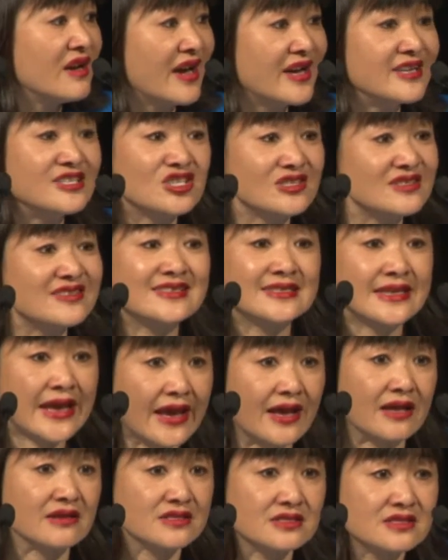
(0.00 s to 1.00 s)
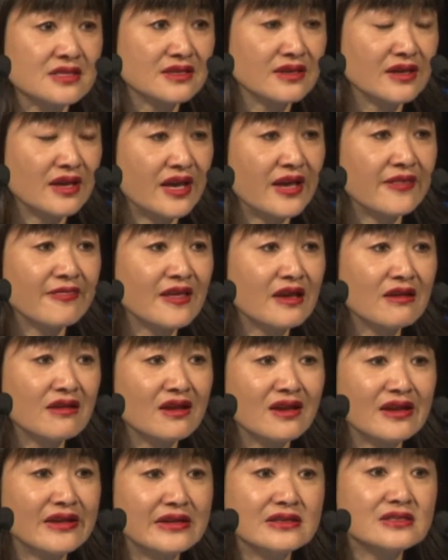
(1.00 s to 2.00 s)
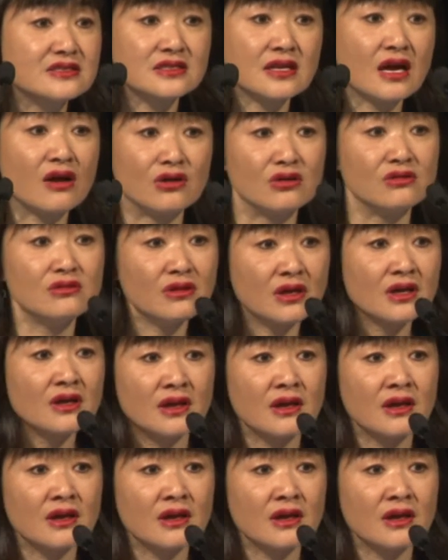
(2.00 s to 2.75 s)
Asian snacks, and there is no